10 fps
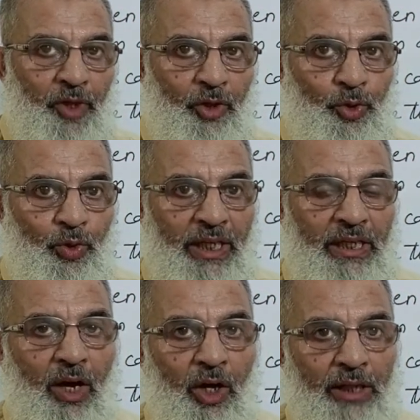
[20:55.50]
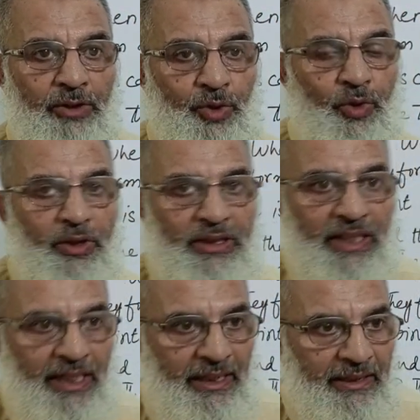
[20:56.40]
Now you can also
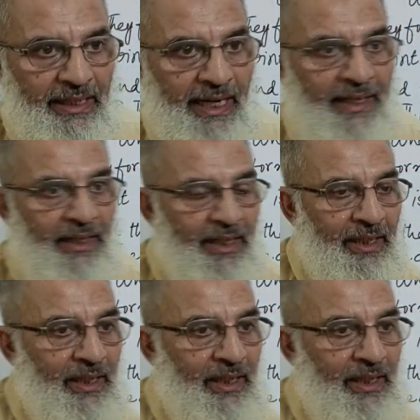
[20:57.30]
say that